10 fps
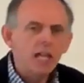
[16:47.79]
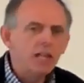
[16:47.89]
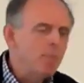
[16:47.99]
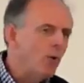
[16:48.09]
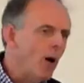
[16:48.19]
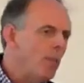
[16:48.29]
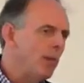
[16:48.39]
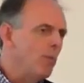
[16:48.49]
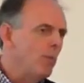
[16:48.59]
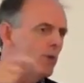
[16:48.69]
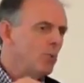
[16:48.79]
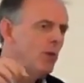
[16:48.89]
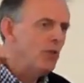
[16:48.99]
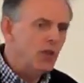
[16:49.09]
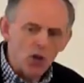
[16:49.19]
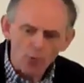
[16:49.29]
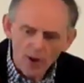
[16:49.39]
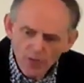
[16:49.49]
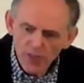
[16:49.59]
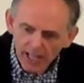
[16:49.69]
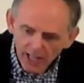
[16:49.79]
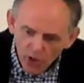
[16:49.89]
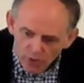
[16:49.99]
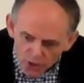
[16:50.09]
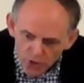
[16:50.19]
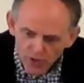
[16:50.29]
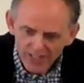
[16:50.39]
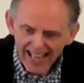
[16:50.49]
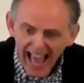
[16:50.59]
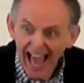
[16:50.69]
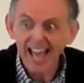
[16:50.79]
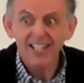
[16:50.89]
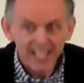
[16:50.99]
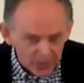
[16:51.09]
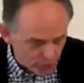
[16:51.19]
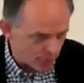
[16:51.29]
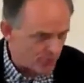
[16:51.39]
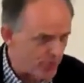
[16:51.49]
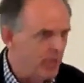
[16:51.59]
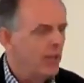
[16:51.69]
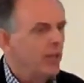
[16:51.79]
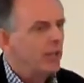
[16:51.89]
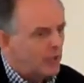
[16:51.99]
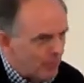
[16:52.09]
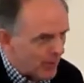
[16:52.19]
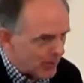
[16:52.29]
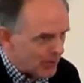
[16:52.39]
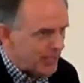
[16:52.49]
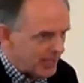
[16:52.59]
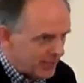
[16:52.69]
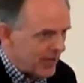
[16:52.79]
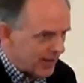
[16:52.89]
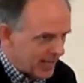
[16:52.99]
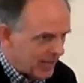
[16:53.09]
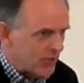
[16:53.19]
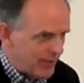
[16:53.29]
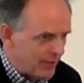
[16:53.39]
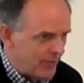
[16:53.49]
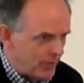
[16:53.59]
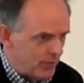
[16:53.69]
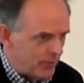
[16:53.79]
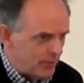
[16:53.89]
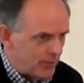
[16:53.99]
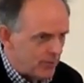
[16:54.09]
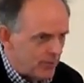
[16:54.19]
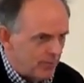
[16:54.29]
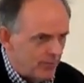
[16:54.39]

The problem was with the Corinthian Christians' attitude towards these various individuals.